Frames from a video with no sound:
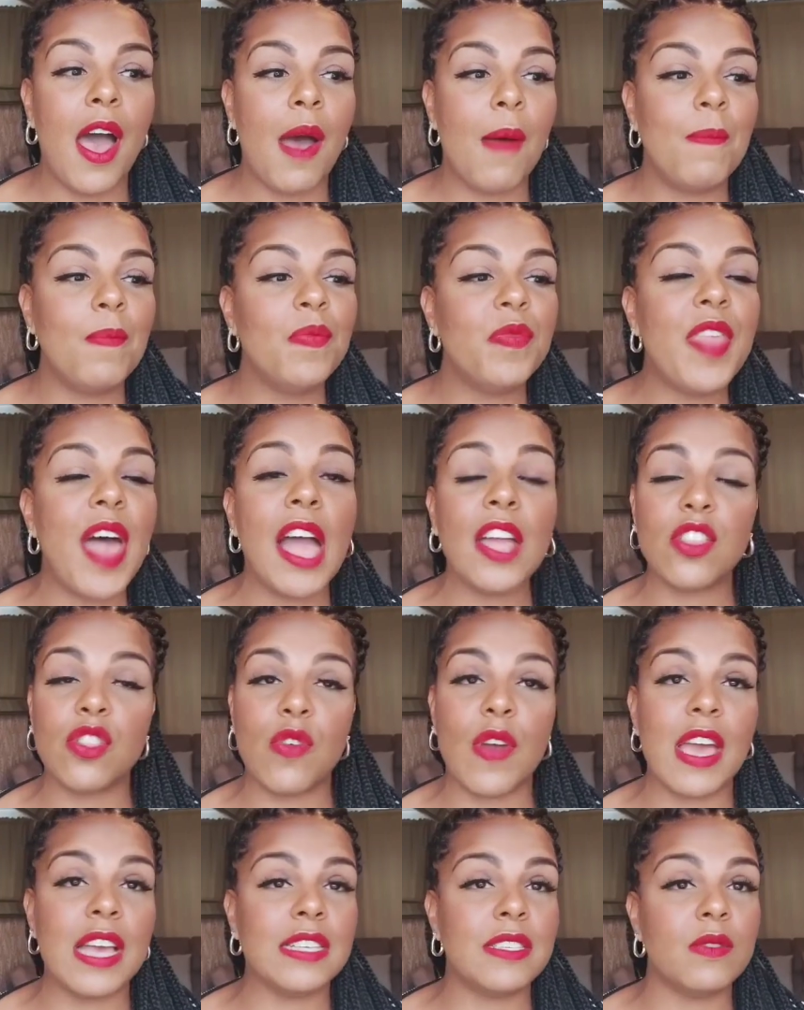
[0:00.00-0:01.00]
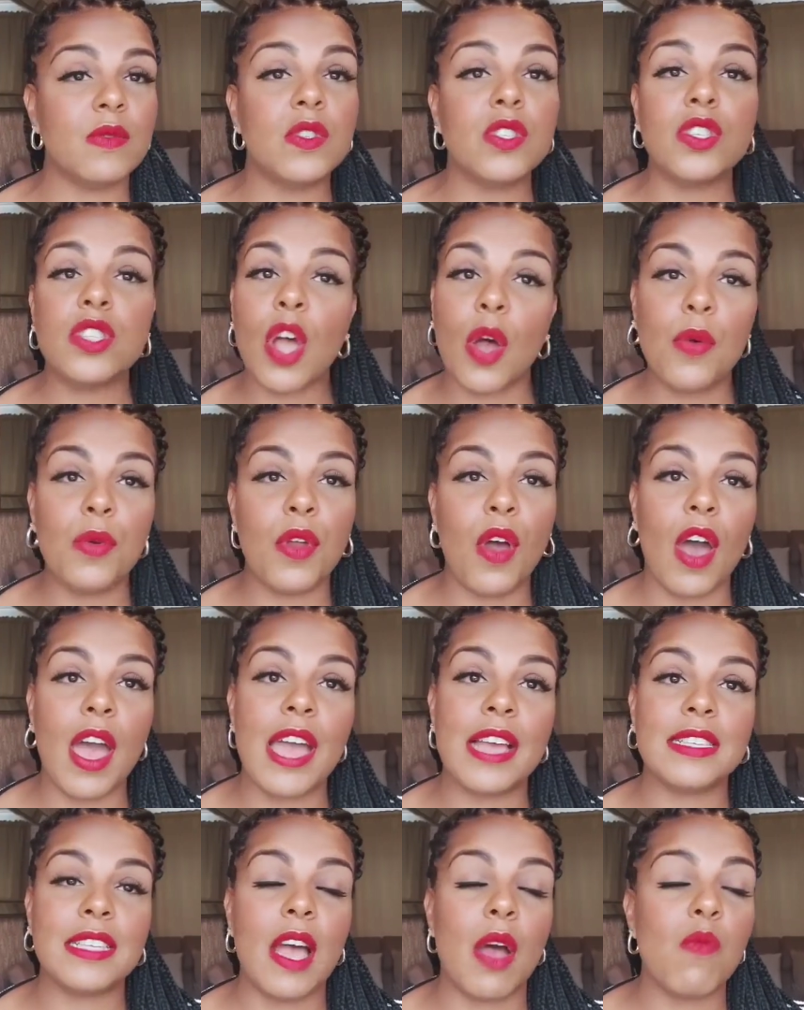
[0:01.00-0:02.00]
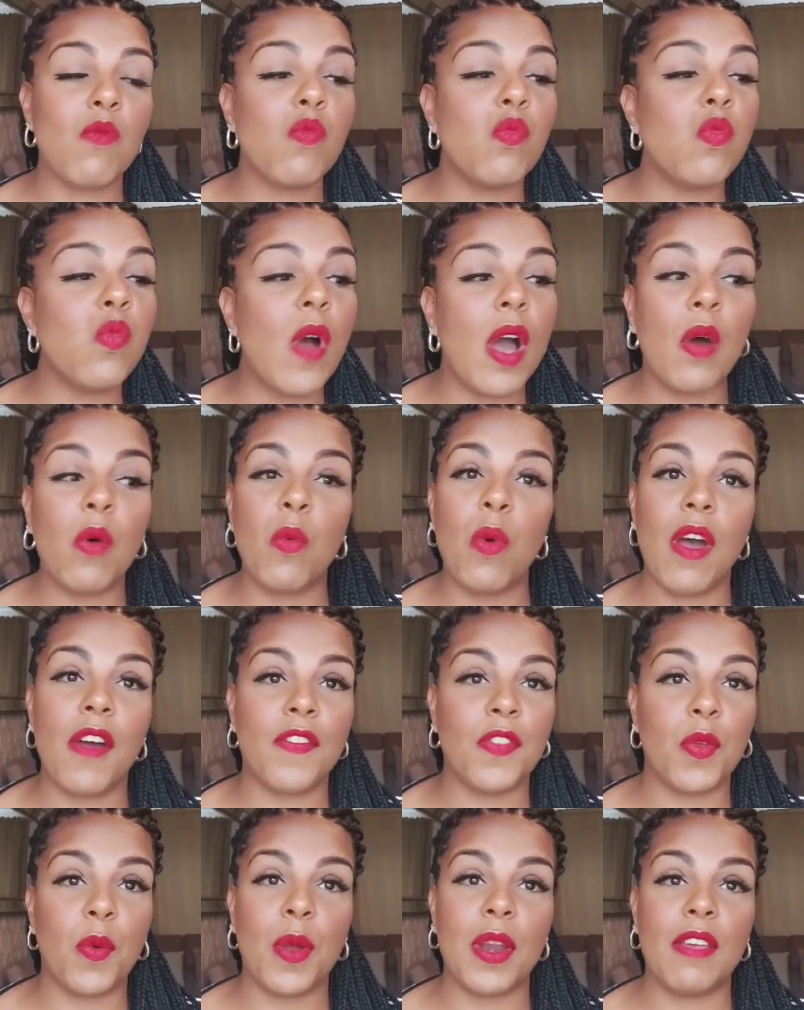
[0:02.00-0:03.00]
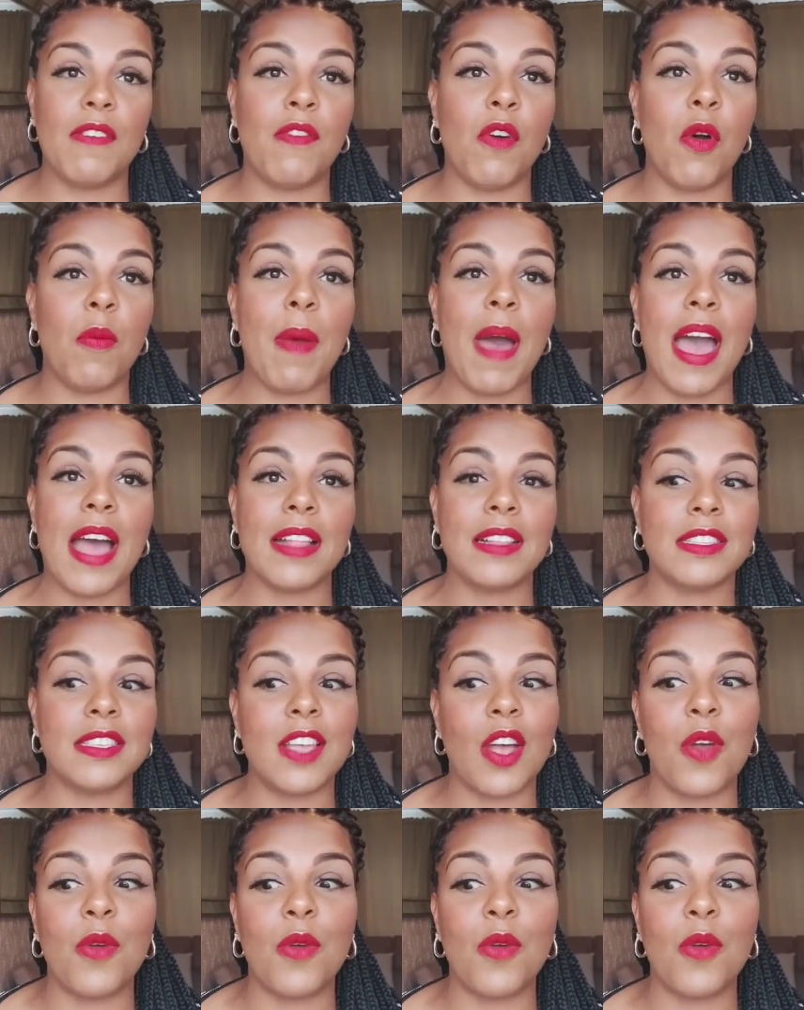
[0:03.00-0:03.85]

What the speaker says: That dress, so nice and well worth £24.